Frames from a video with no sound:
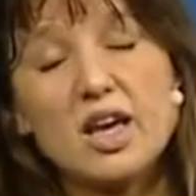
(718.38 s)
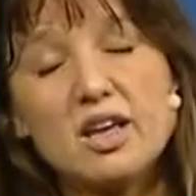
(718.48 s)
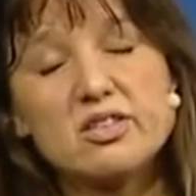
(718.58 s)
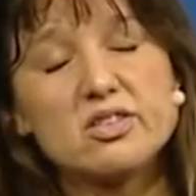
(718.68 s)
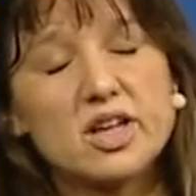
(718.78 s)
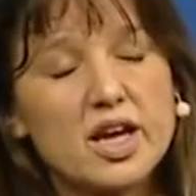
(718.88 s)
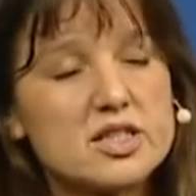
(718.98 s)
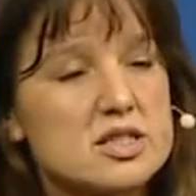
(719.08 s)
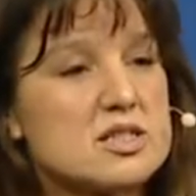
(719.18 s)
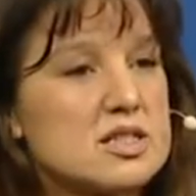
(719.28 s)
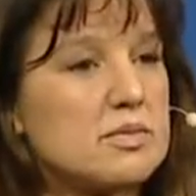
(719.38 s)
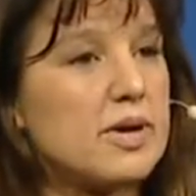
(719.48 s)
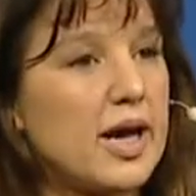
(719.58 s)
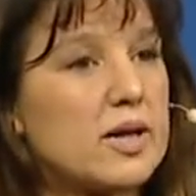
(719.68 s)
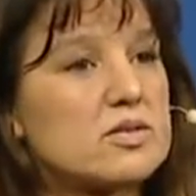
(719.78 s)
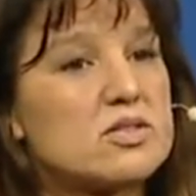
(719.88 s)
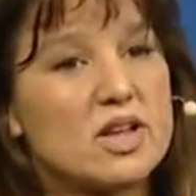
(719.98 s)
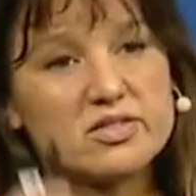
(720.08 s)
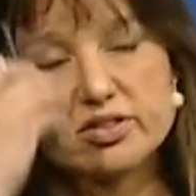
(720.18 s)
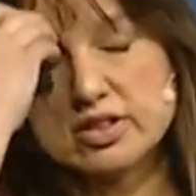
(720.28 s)
is not just about
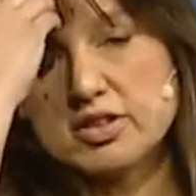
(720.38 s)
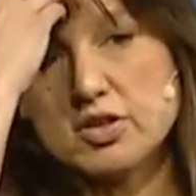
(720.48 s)
censoring the